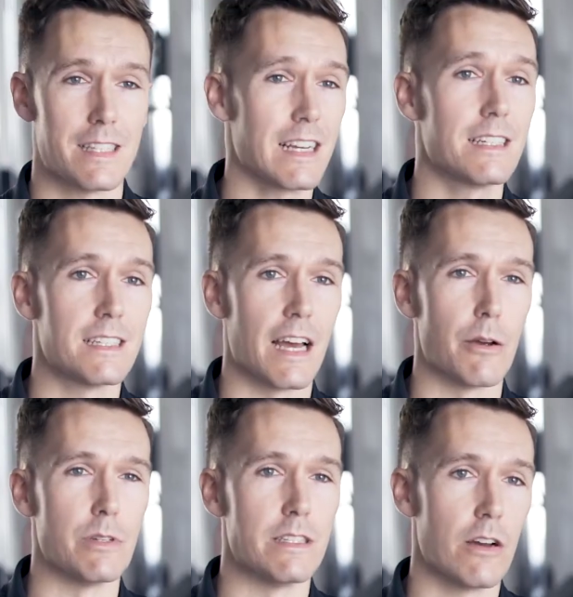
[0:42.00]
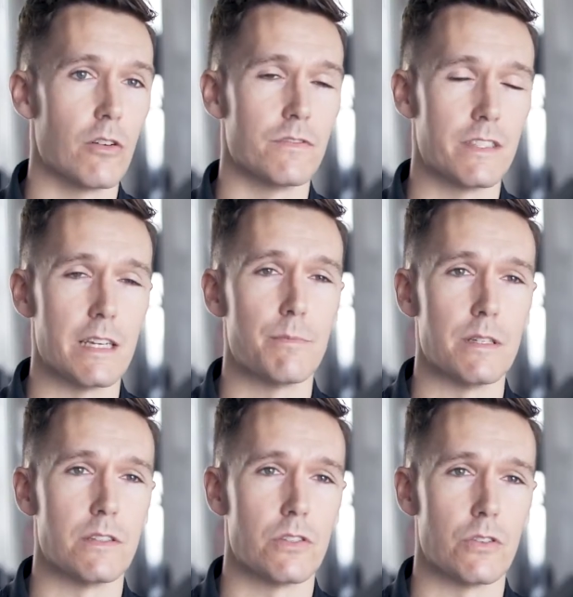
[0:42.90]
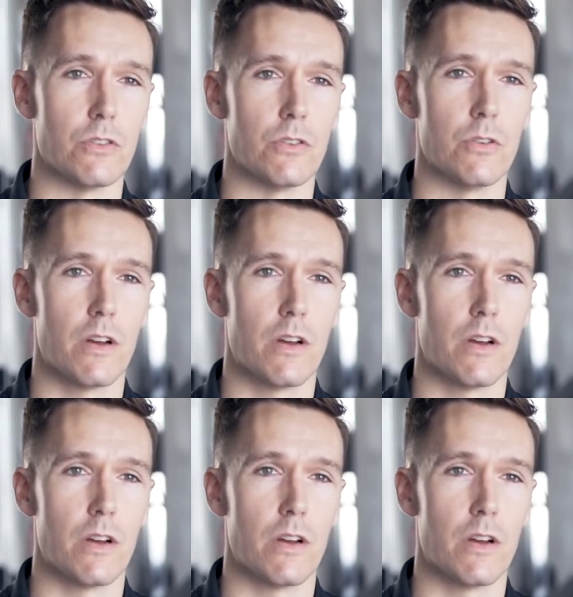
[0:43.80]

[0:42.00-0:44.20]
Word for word: second day, we delve deep into